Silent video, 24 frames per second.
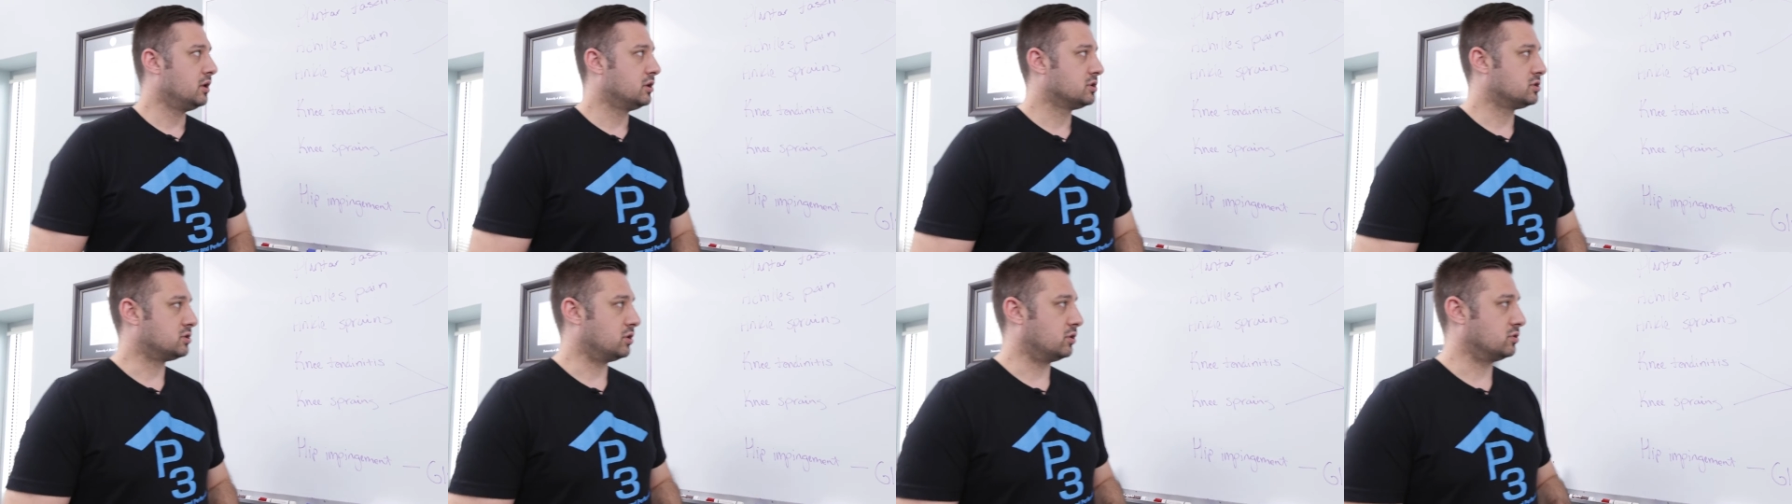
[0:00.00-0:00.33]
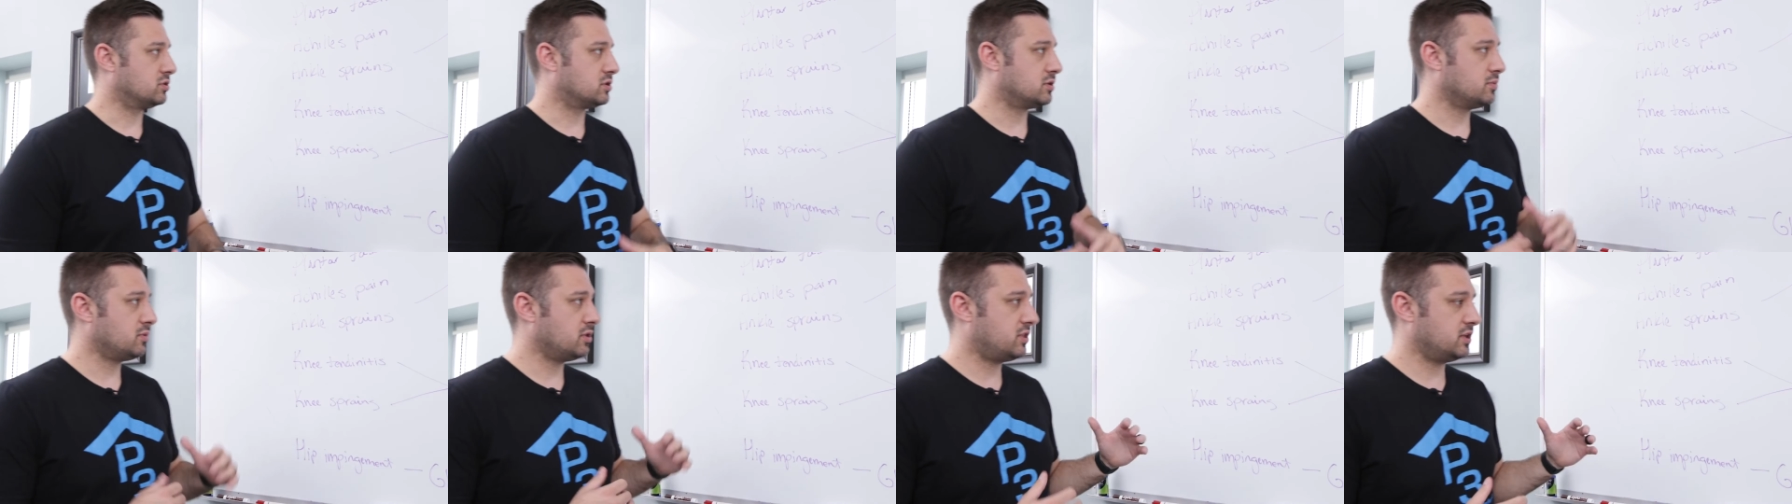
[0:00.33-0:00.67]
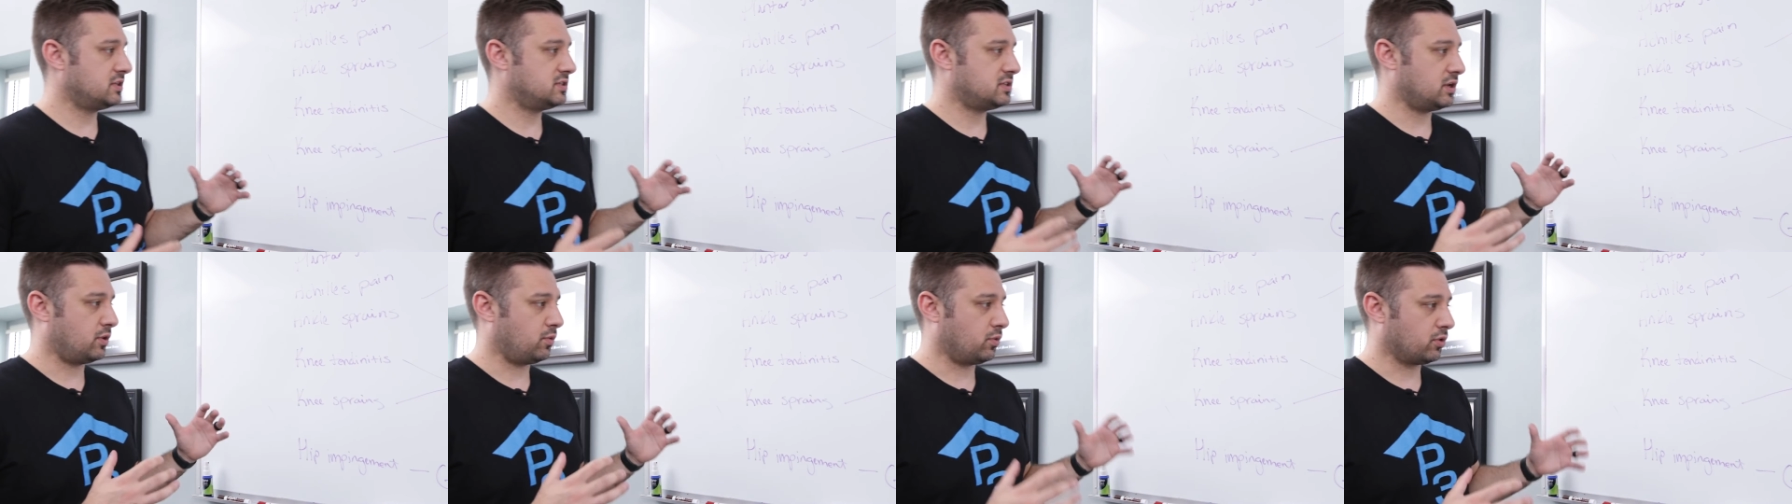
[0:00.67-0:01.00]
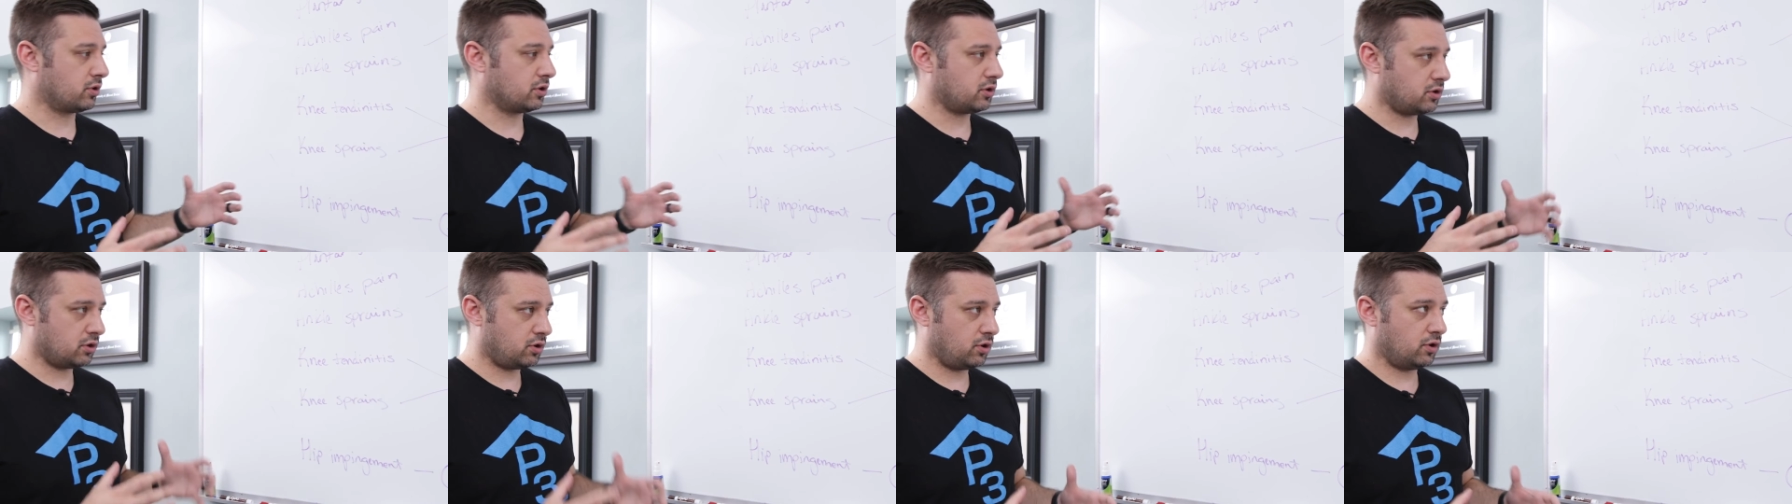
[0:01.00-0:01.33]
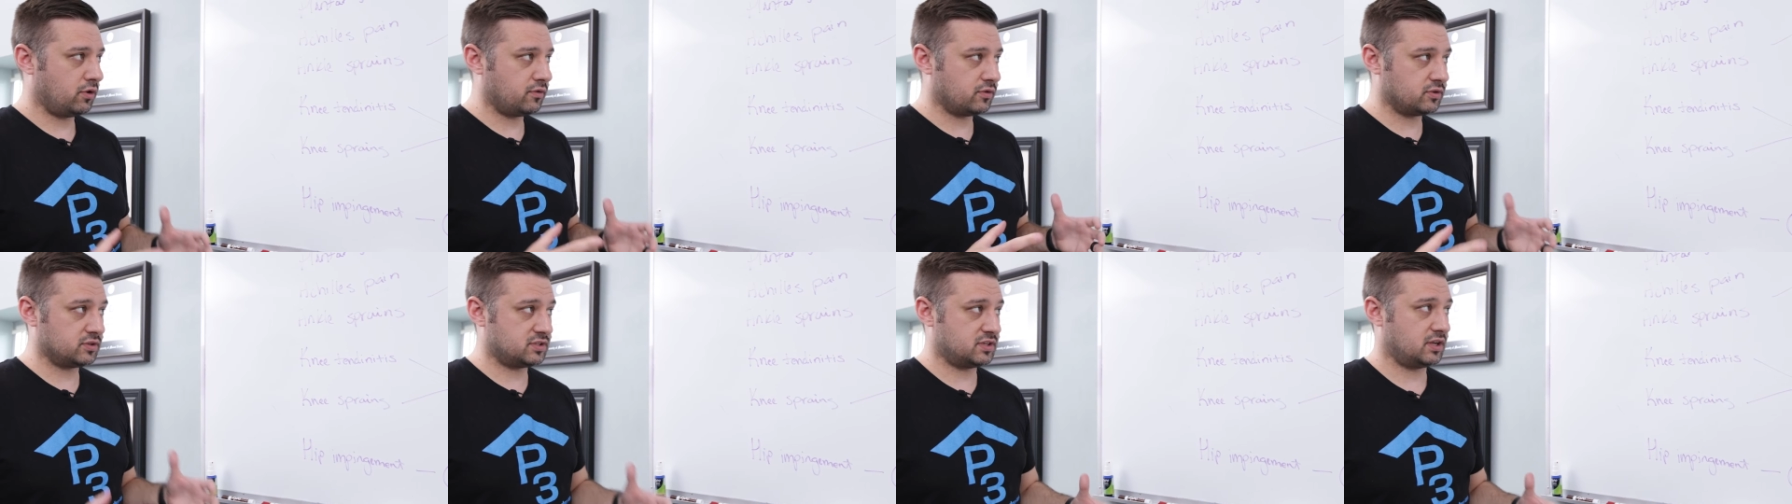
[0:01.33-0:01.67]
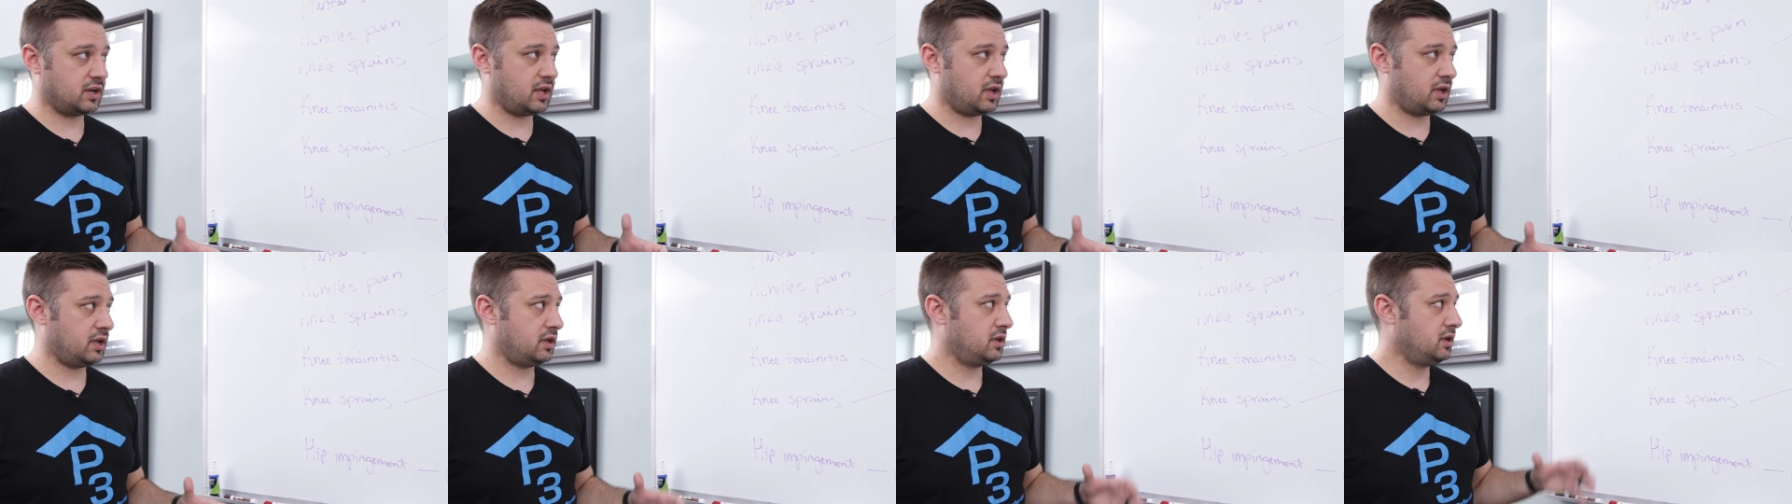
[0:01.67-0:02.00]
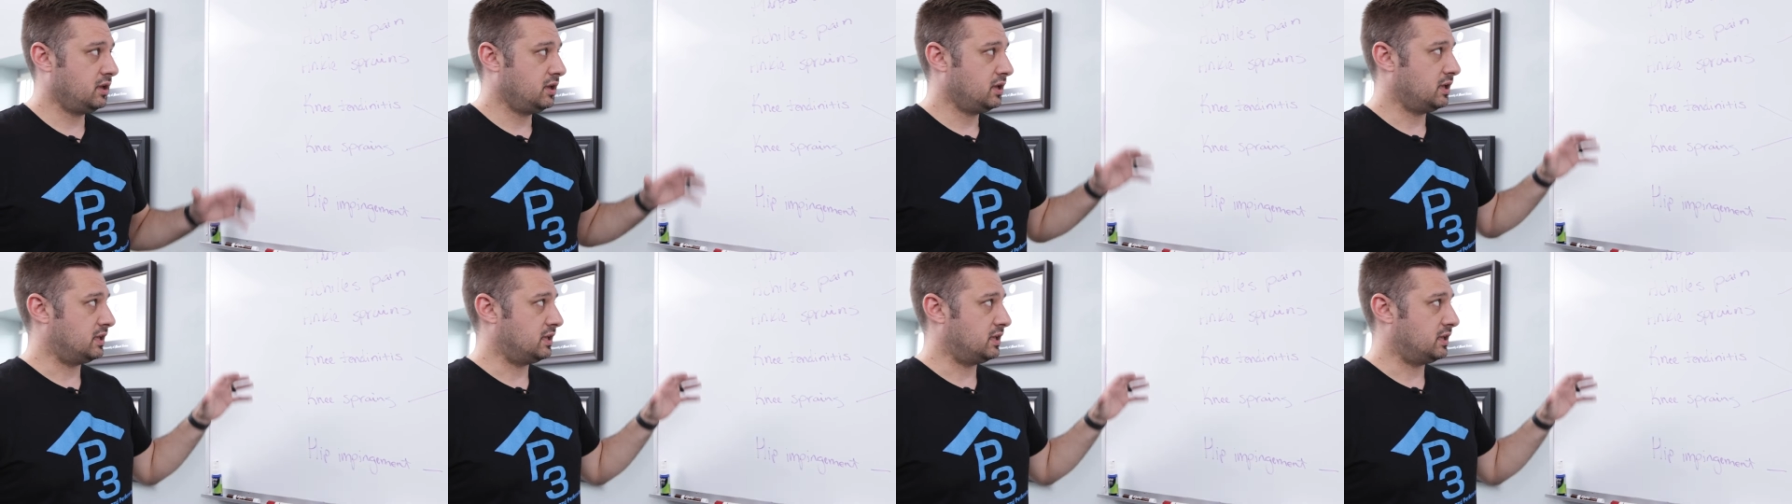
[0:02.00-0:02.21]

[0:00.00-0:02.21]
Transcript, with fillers: So some of the things that we're going to go over today